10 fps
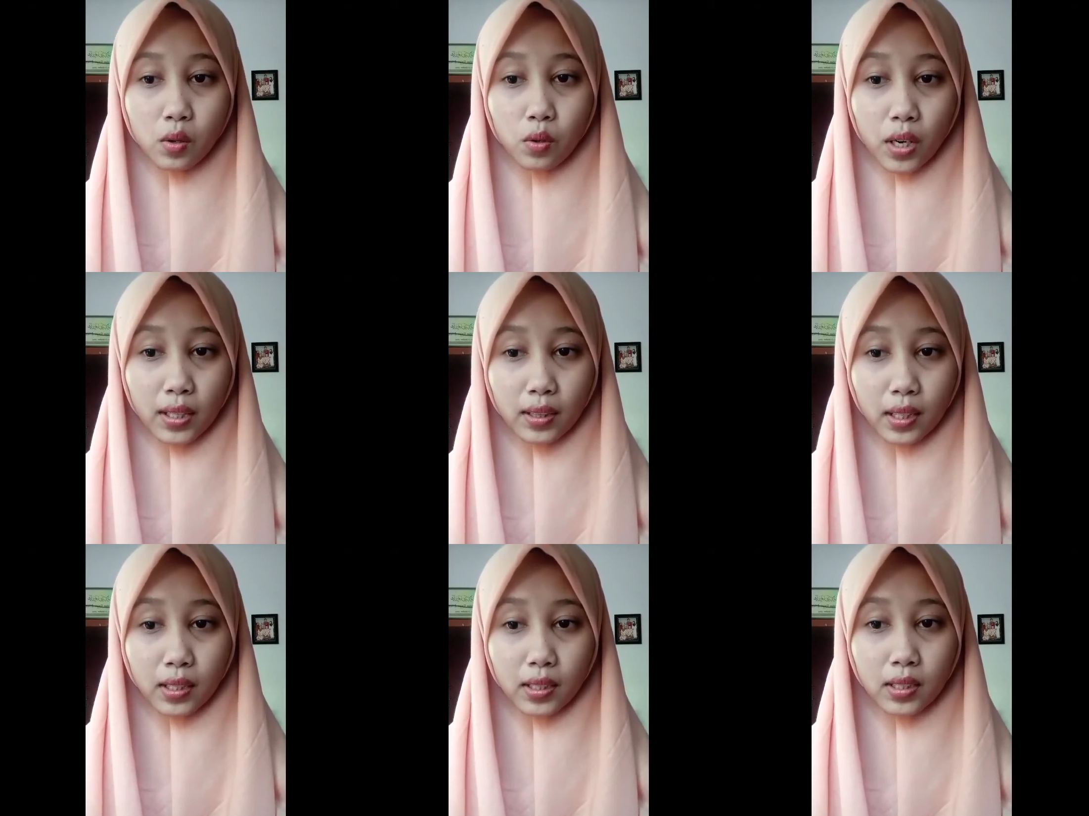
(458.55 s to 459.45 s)

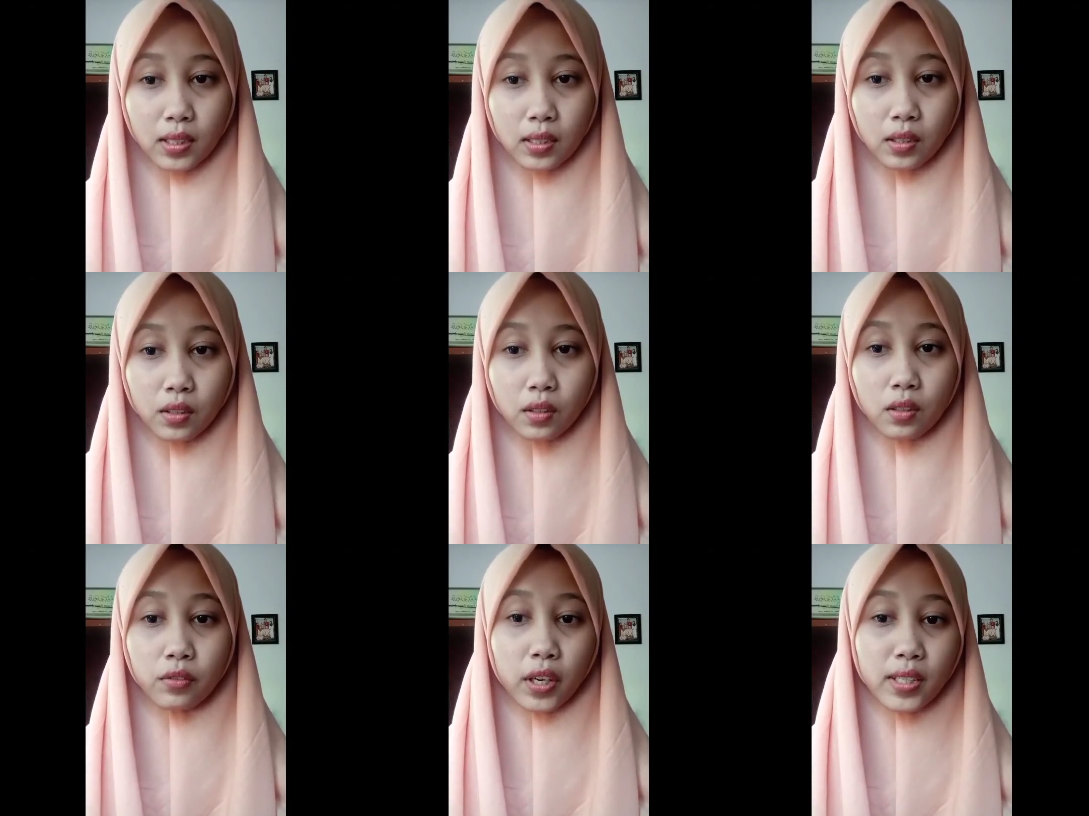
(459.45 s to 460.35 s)
writings.
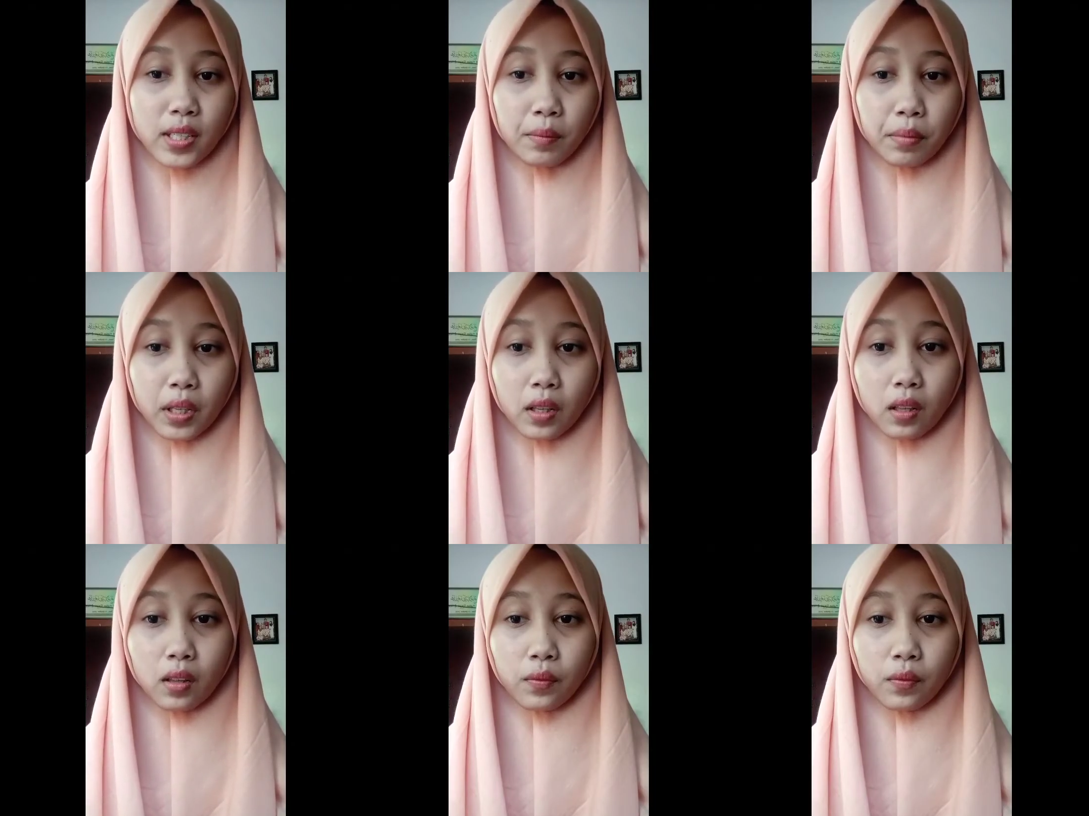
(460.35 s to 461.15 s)
For example,